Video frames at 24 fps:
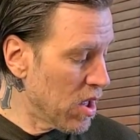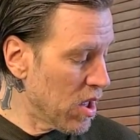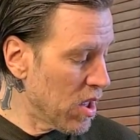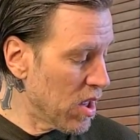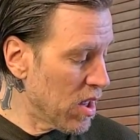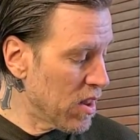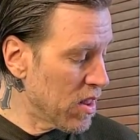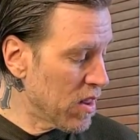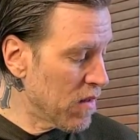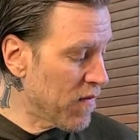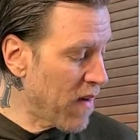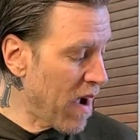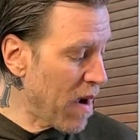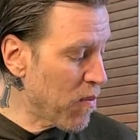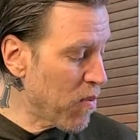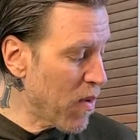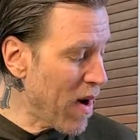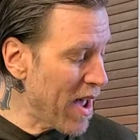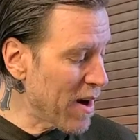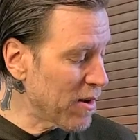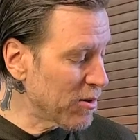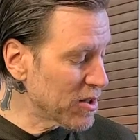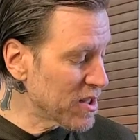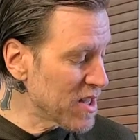the
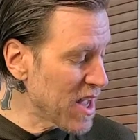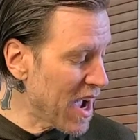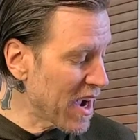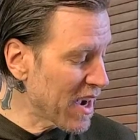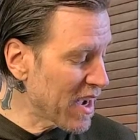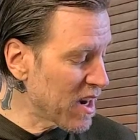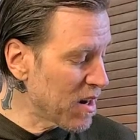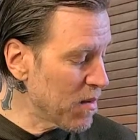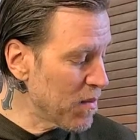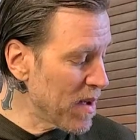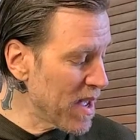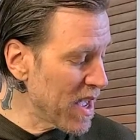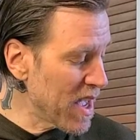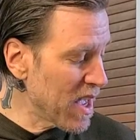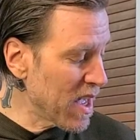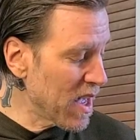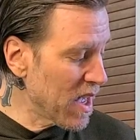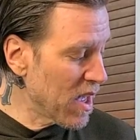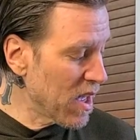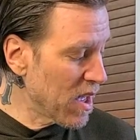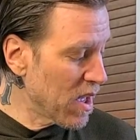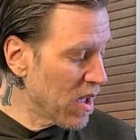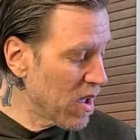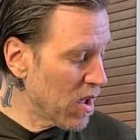vibrato is not going to be
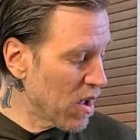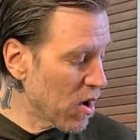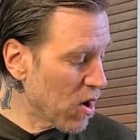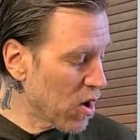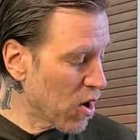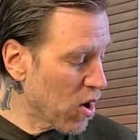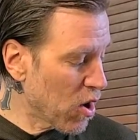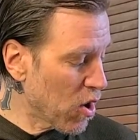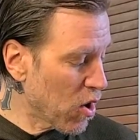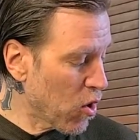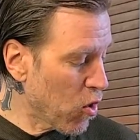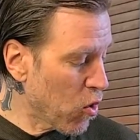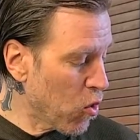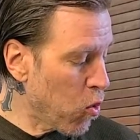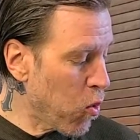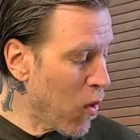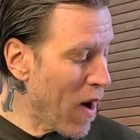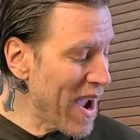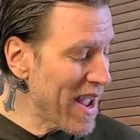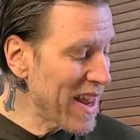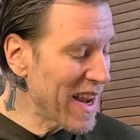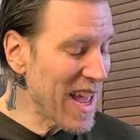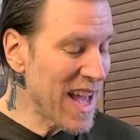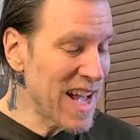
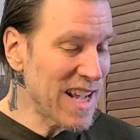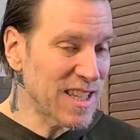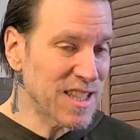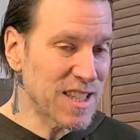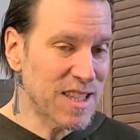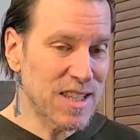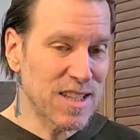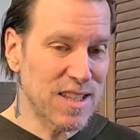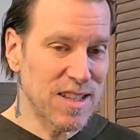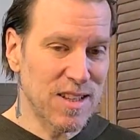quite as